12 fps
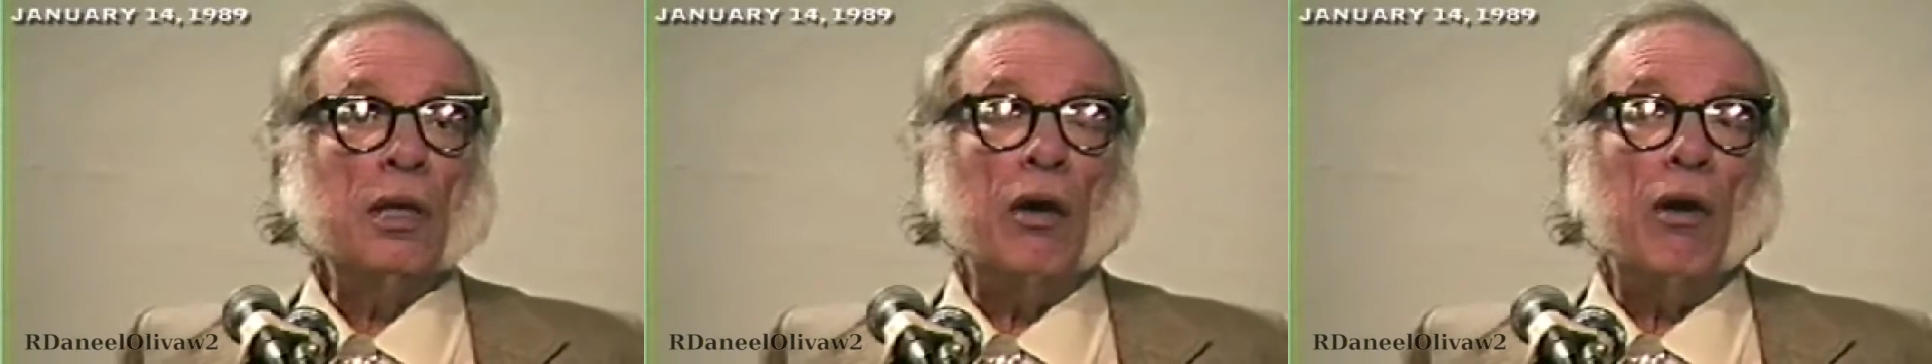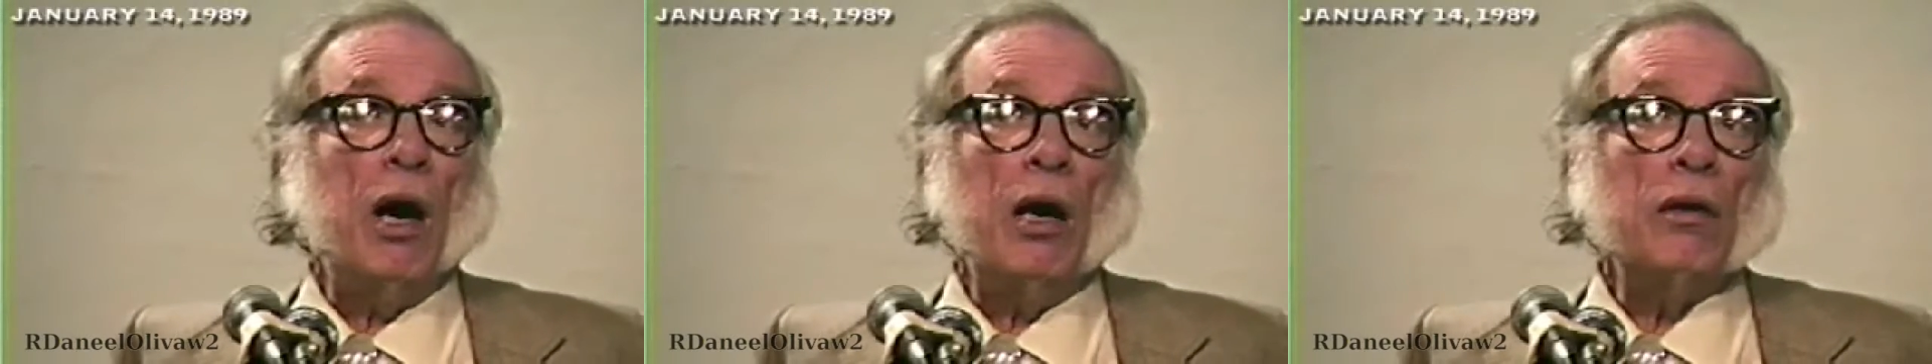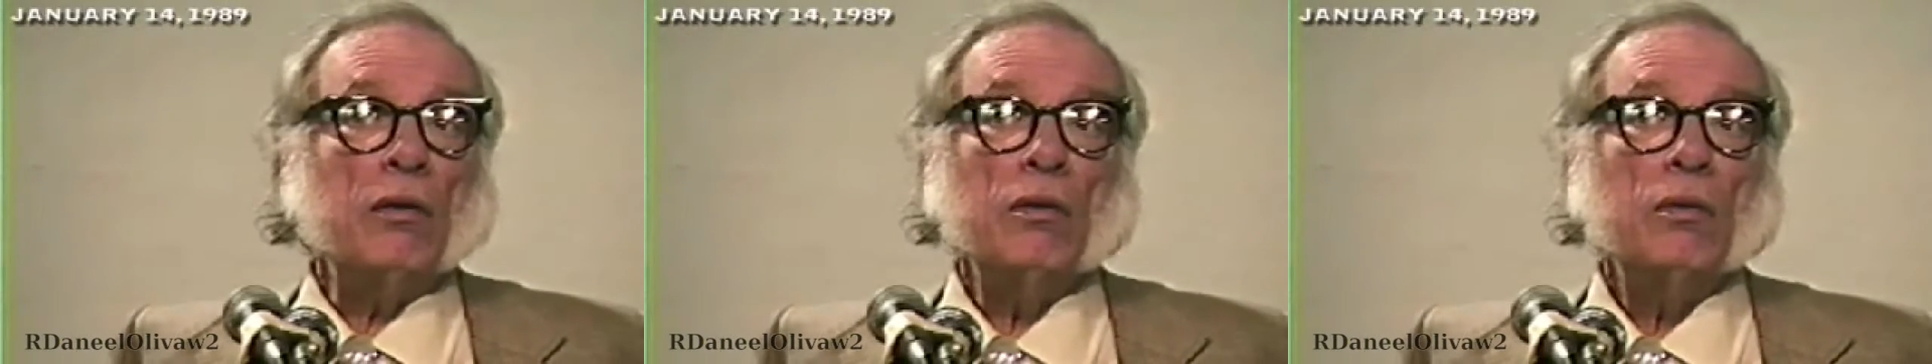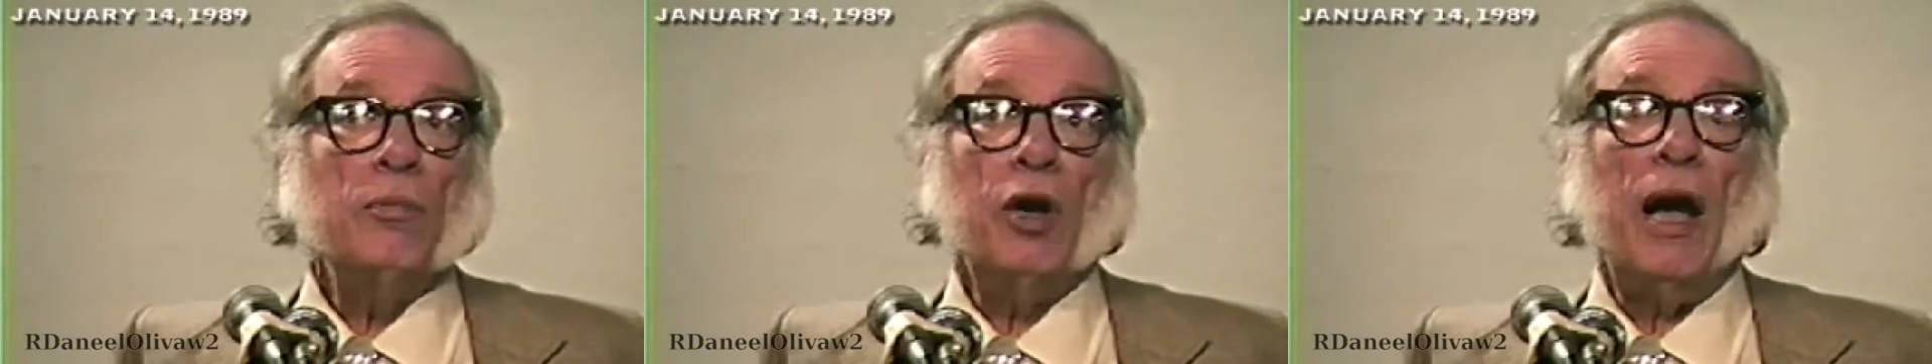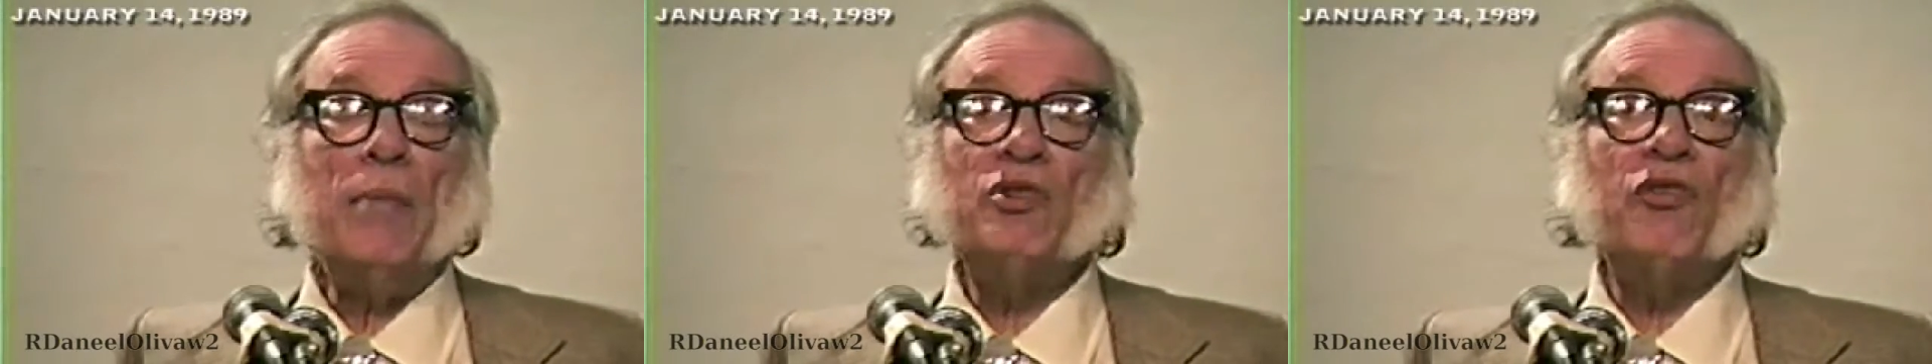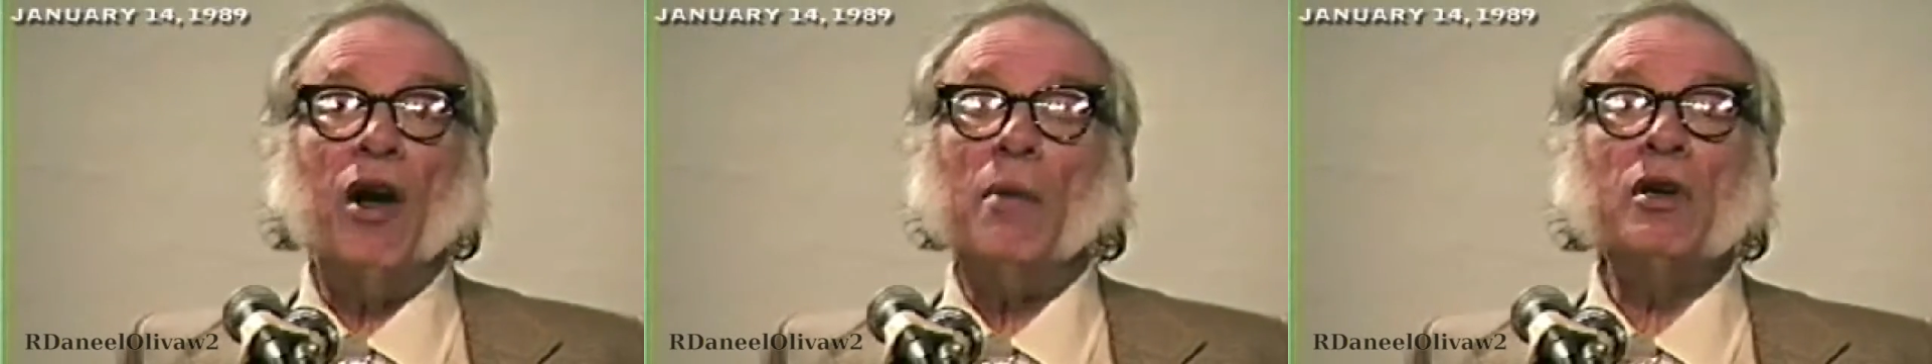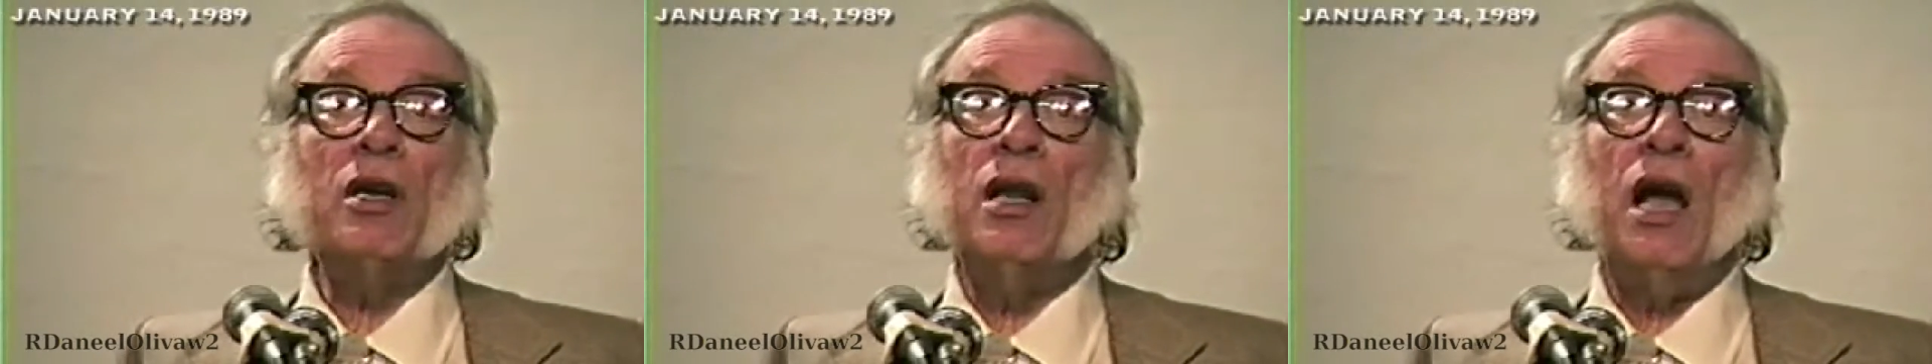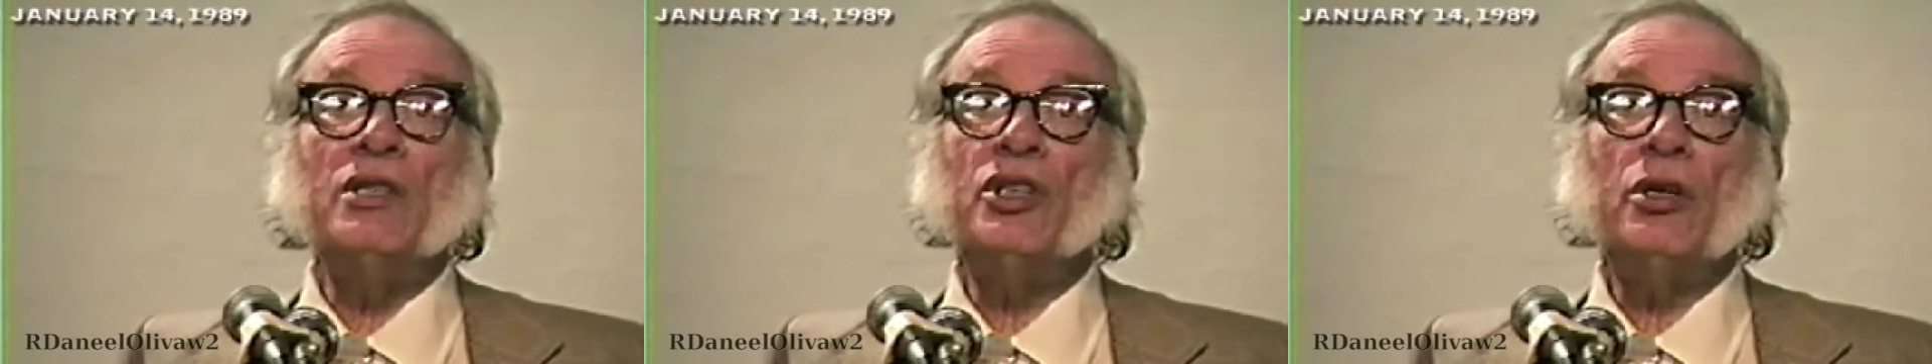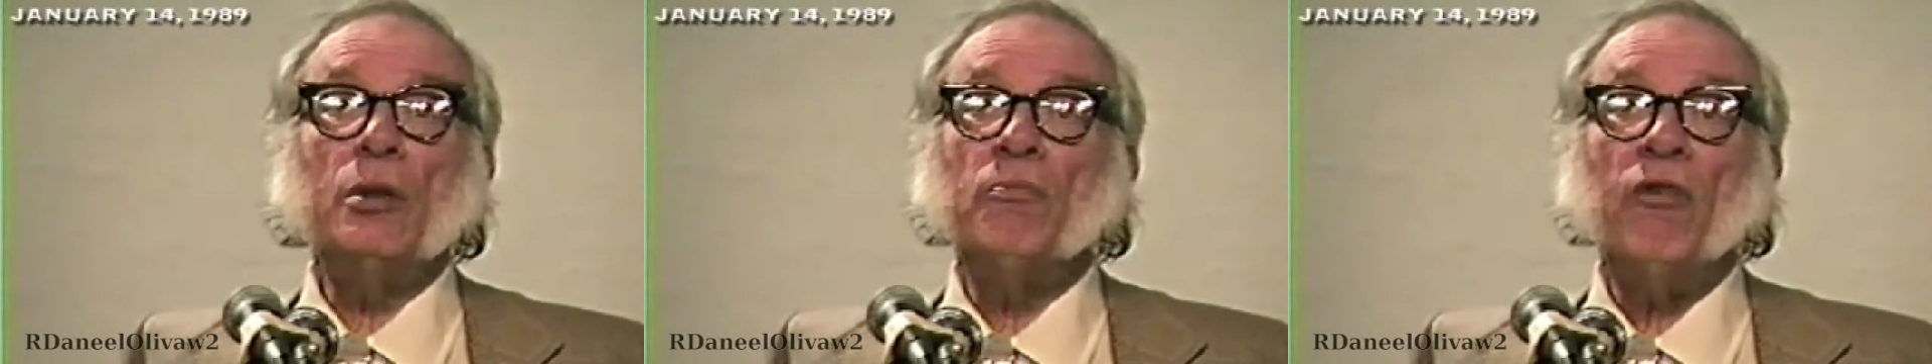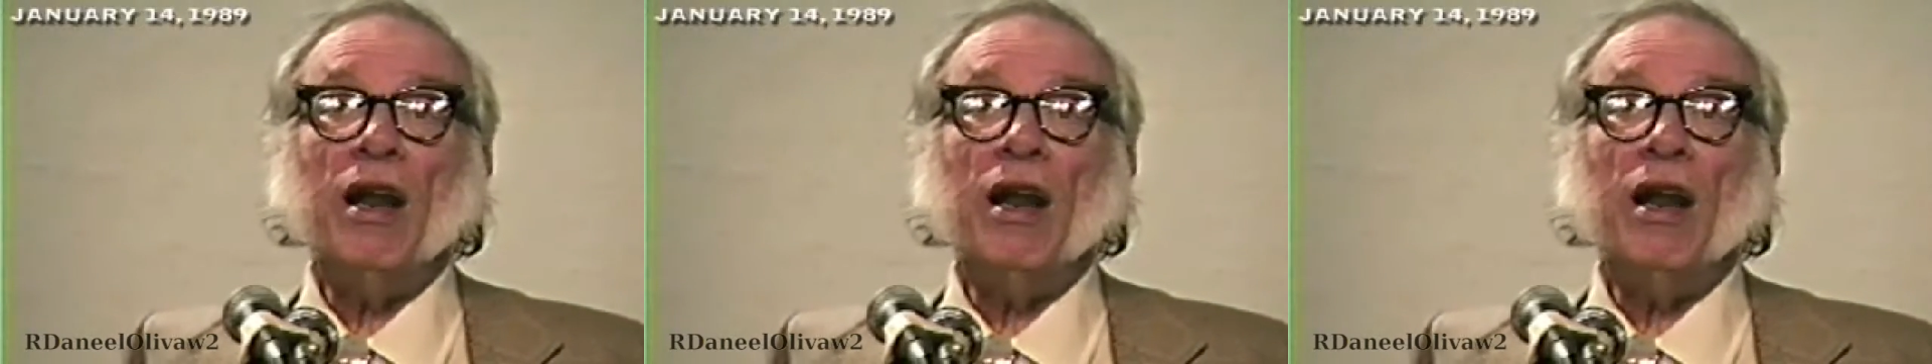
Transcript: There are perhaps pharmacological